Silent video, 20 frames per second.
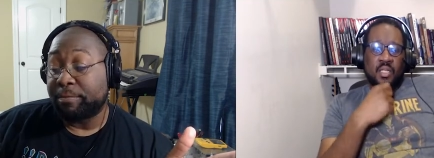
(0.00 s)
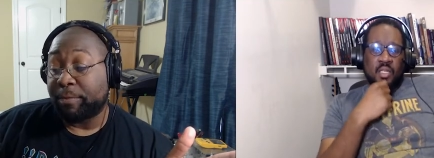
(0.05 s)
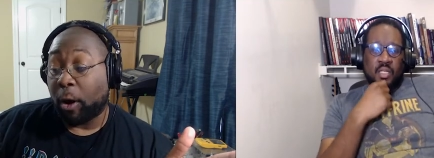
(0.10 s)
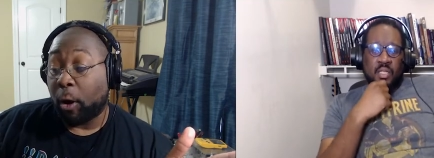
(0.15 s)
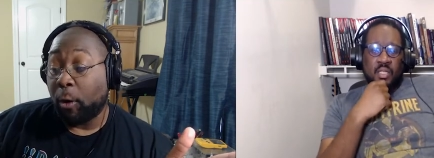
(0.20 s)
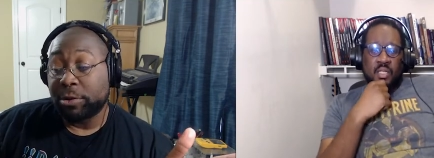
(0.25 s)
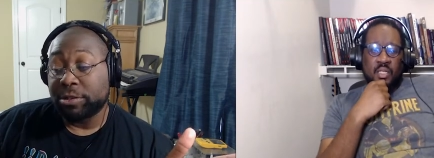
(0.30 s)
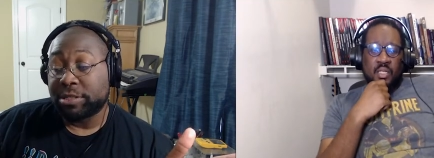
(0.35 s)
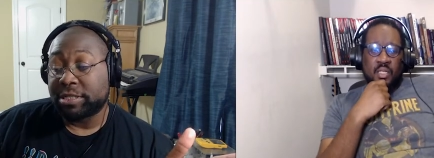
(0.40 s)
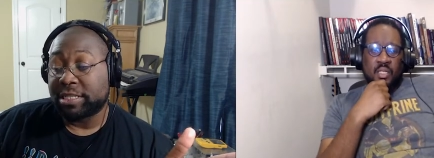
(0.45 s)

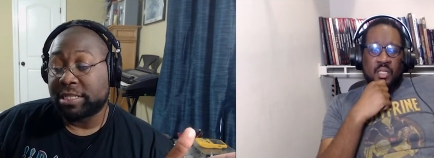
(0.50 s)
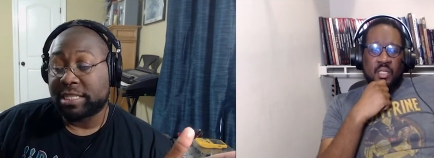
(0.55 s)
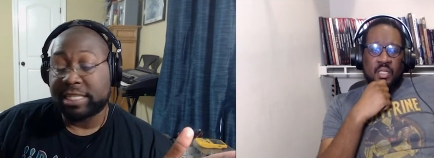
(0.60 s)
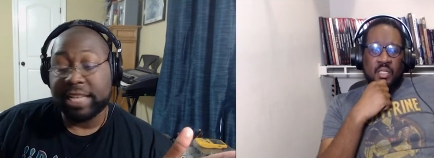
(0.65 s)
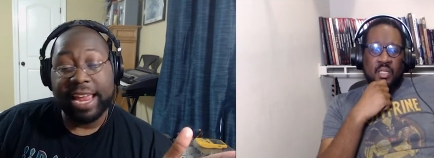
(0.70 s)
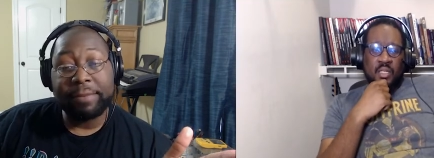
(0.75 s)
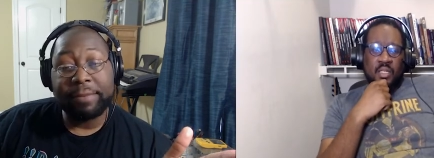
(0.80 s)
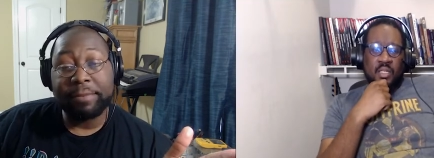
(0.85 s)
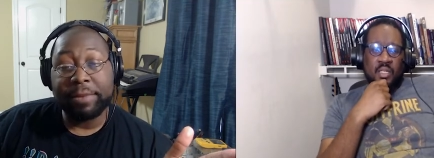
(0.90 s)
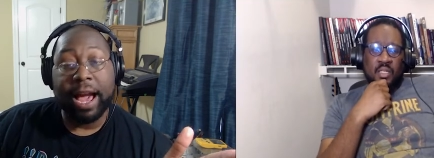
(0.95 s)
Speaker 1: almost the
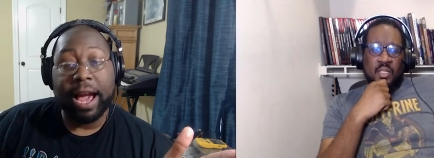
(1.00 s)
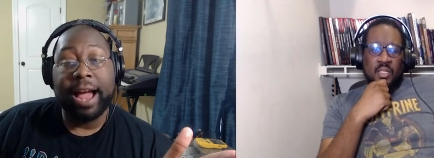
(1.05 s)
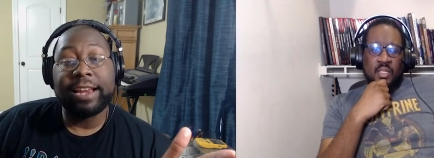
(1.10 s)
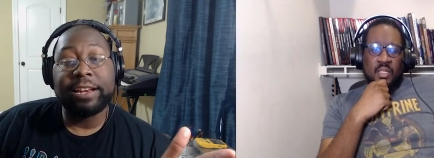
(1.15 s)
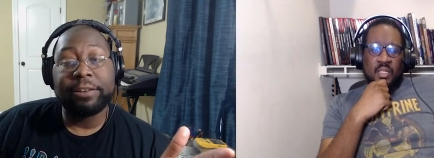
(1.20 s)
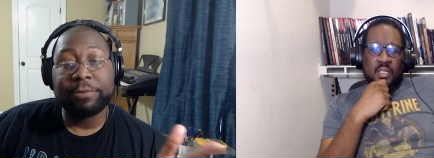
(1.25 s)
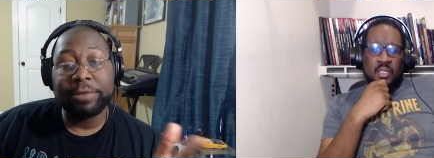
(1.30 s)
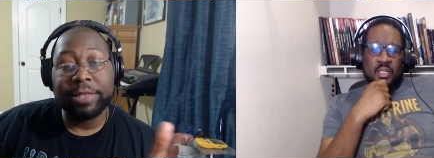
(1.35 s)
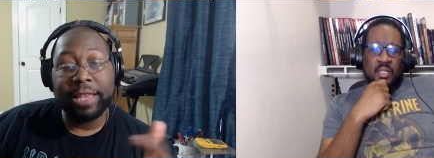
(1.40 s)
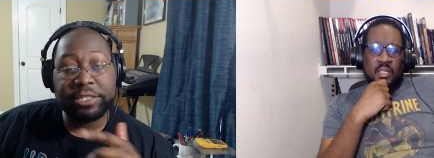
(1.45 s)
same
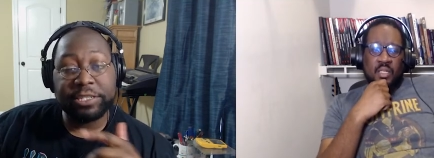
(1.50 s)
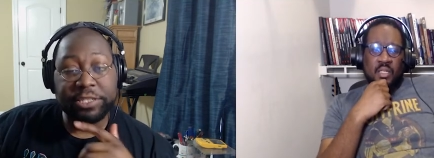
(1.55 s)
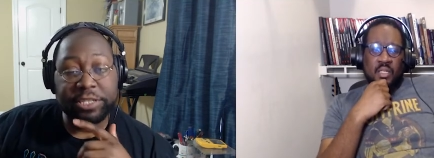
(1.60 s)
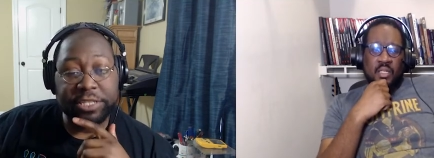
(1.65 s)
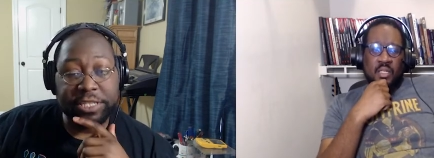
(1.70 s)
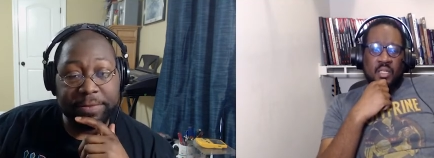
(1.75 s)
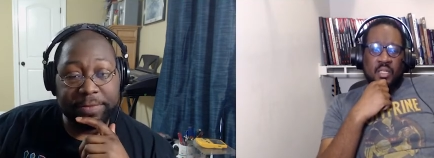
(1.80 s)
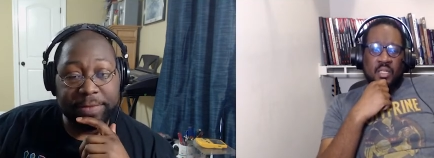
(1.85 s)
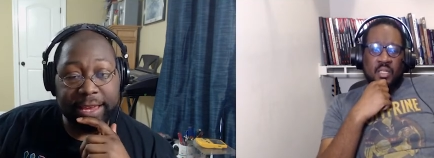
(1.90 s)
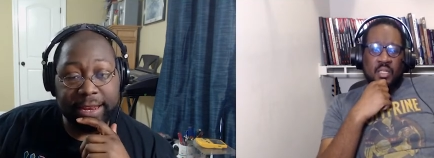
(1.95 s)
kind of
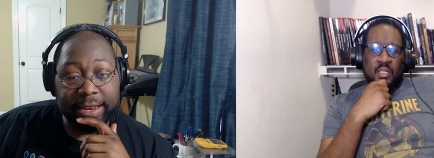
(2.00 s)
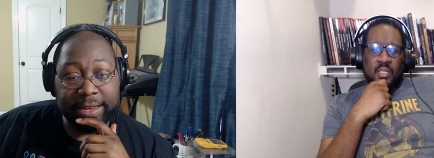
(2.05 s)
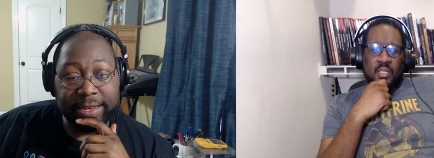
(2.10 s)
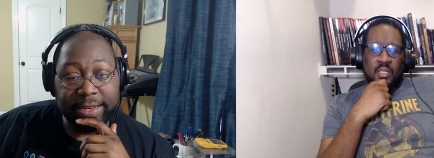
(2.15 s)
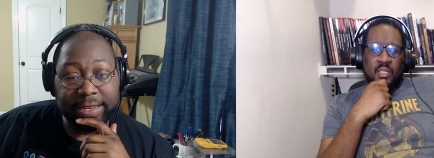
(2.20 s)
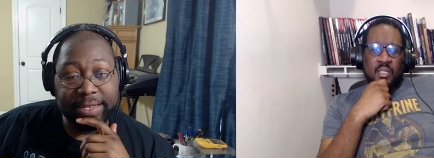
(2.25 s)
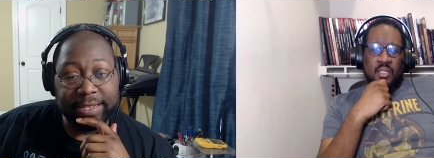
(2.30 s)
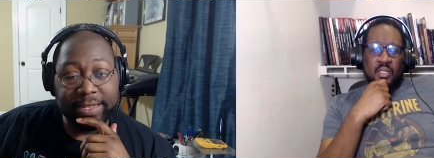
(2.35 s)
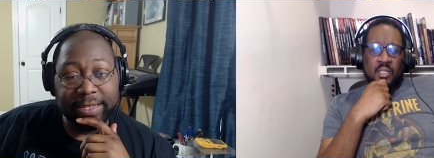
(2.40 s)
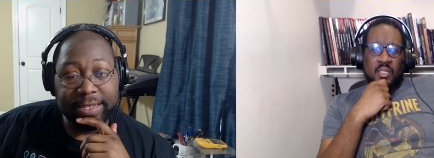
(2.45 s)
relationship that
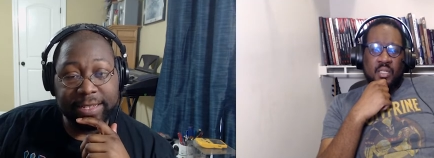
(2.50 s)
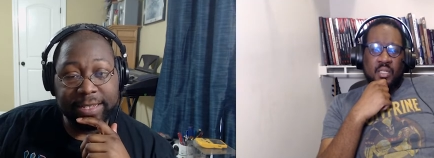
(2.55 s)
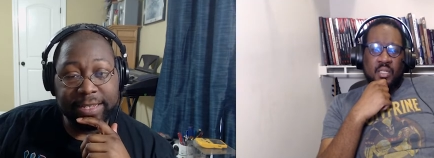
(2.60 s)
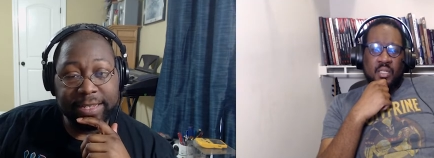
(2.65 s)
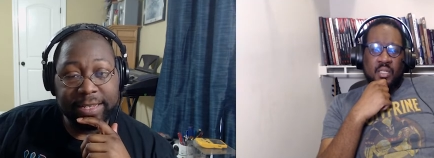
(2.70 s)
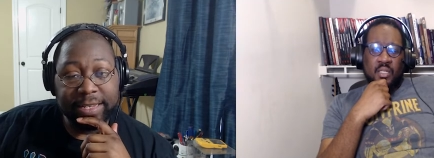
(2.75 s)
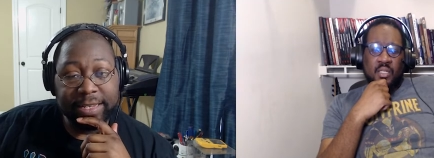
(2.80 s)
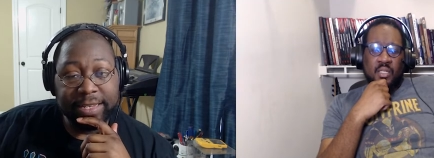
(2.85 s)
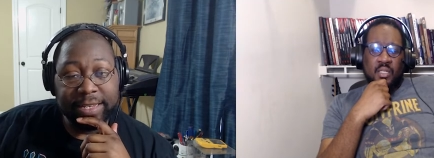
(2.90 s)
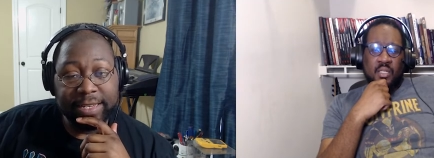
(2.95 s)
uh
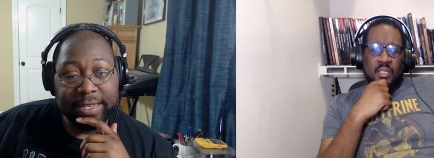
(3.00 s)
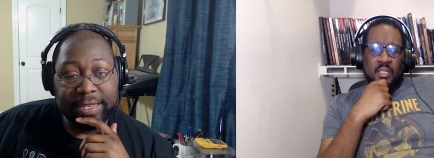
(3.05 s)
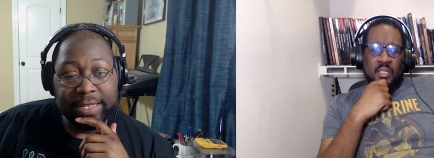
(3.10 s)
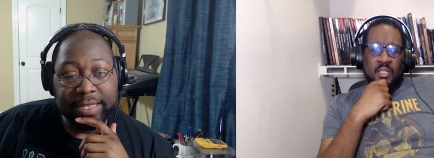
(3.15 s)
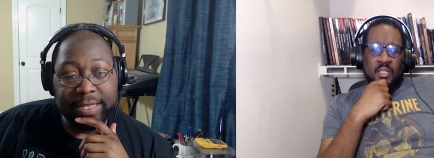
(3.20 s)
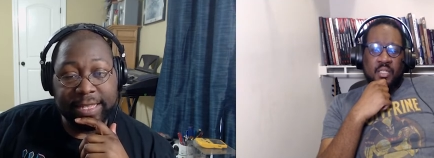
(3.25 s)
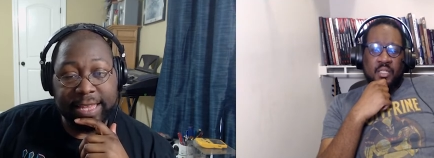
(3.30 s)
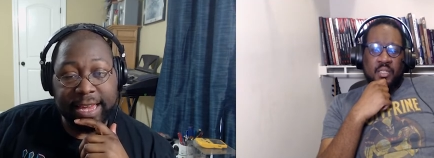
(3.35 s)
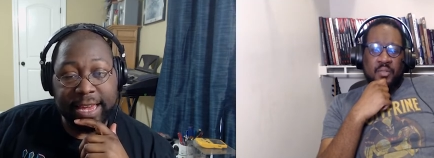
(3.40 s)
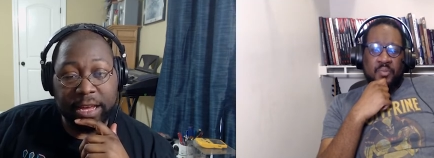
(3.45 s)

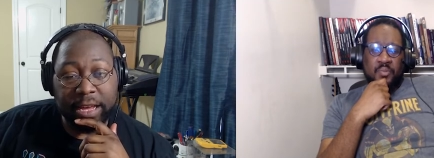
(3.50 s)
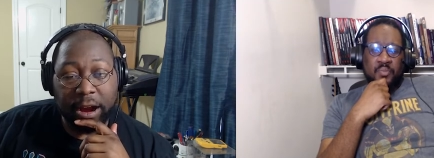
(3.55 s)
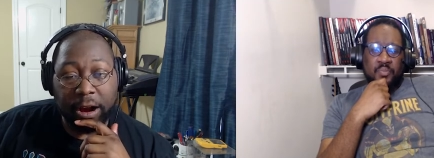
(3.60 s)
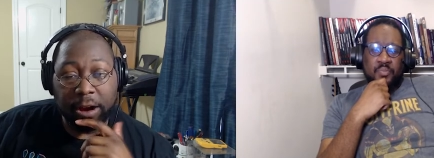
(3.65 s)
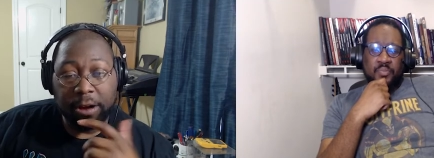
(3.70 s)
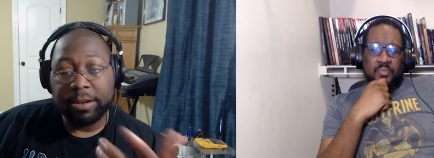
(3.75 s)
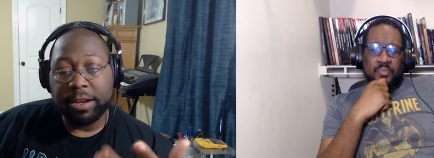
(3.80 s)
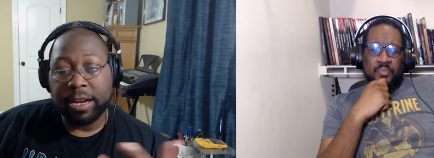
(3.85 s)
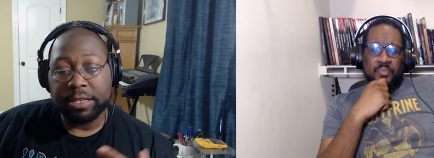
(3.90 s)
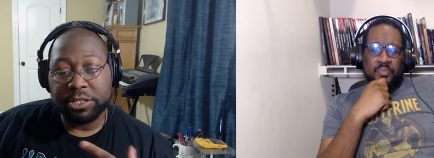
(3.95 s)
that
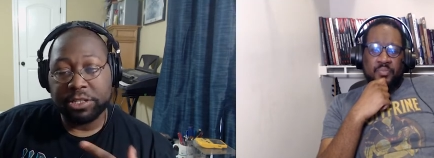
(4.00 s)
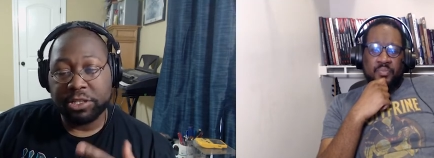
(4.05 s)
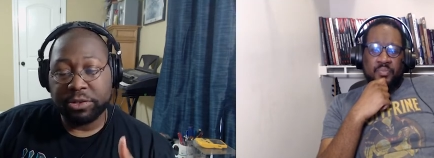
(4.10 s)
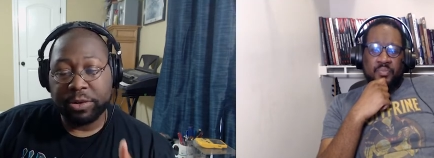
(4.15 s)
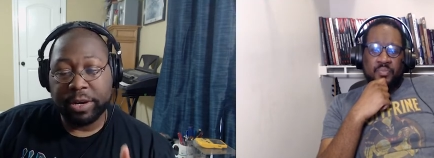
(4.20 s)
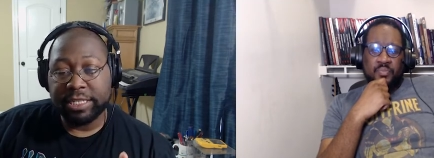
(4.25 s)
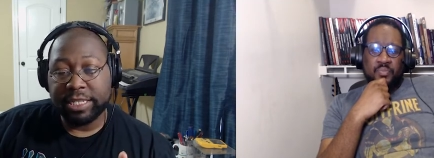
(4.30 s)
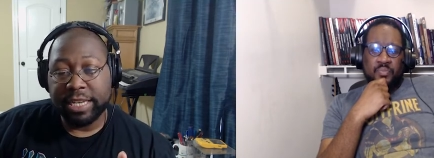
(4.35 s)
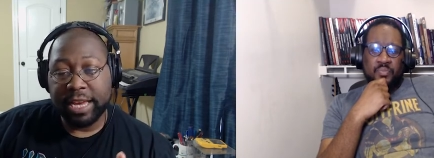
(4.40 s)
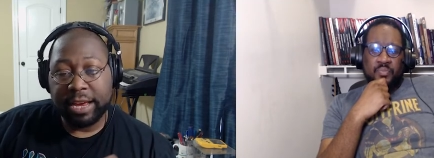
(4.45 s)
our Doctor
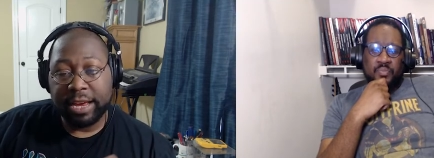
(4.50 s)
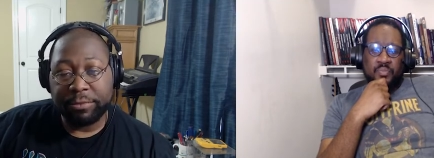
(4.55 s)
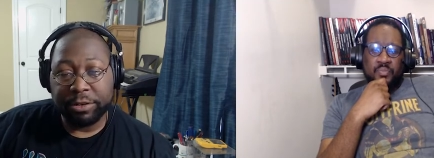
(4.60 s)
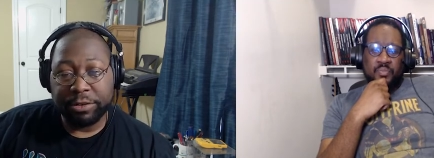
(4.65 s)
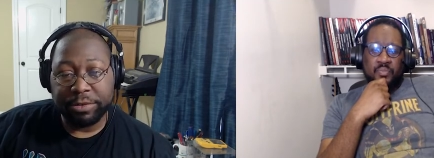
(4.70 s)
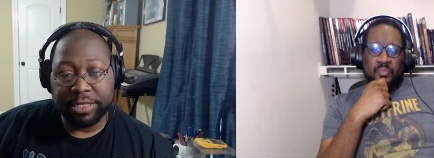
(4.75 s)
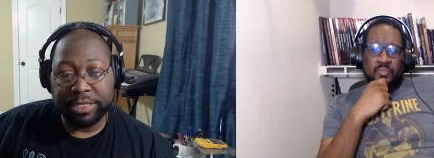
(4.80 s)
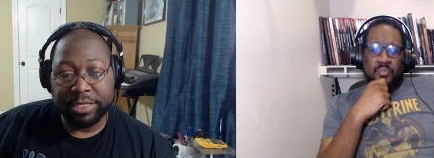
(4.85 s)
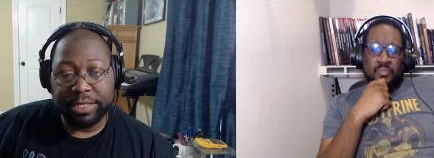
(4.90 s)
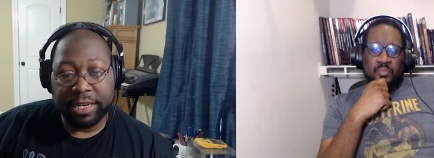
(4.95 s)
Strange had with
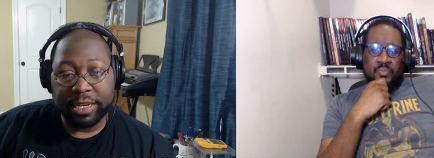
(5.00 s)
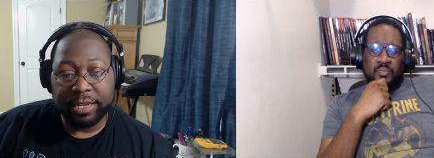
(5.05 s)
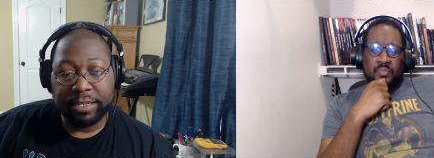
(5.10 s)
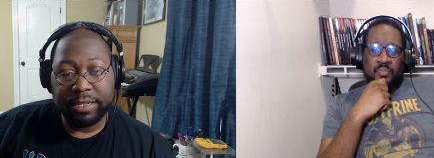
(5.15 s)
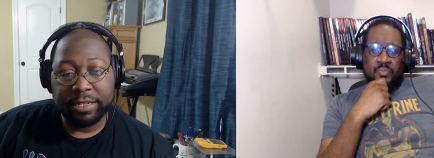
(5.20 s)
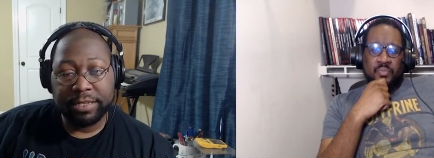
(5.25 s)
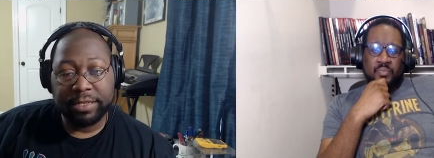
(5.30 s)
Christine.